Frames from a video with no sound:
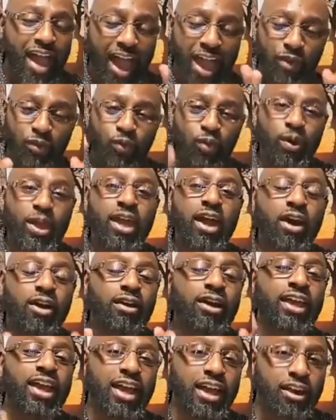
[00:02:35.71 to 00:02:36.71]
And we
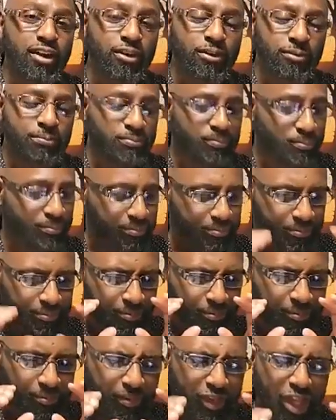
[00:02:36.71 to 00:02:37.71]
are here
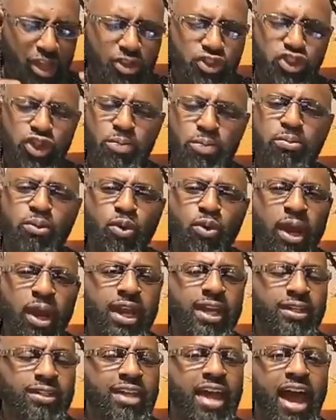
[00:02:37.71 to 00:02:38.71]
to
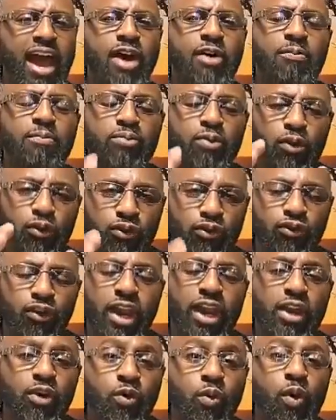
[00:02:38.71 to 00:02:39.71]
break down
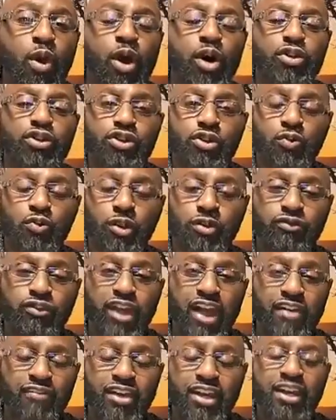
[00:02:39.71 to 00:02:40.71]
prophetic words that we've
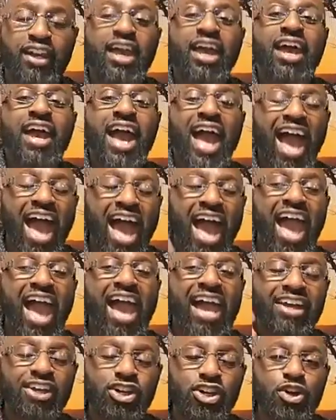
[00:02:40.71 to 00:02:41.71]
given
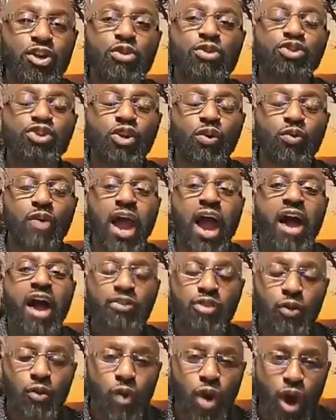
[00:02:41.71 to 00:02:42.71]
and news
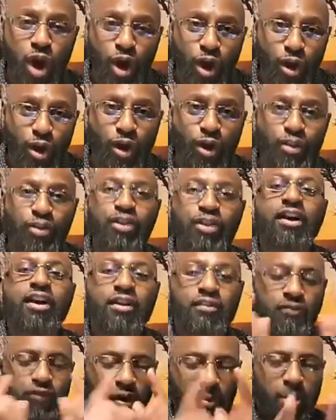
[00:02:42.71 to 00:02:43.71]
around the world
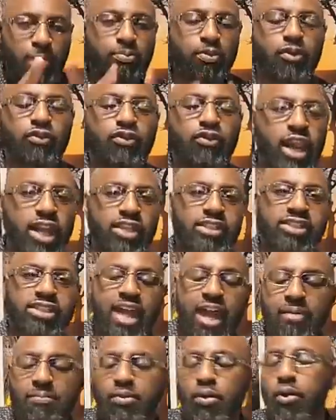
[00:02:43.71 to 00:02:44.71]
from a prophetic
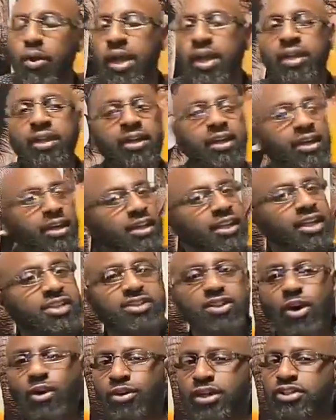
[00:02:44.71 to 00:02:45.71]
standpoint.
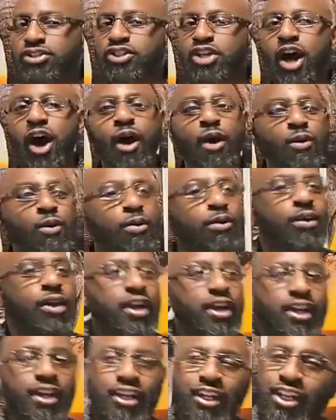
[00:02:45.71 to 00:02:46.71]
Let's go, let's go.
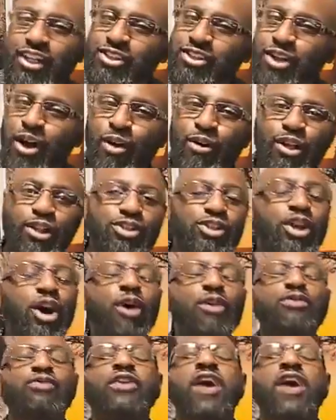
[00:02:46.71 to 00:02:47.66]
Let's go, let's go.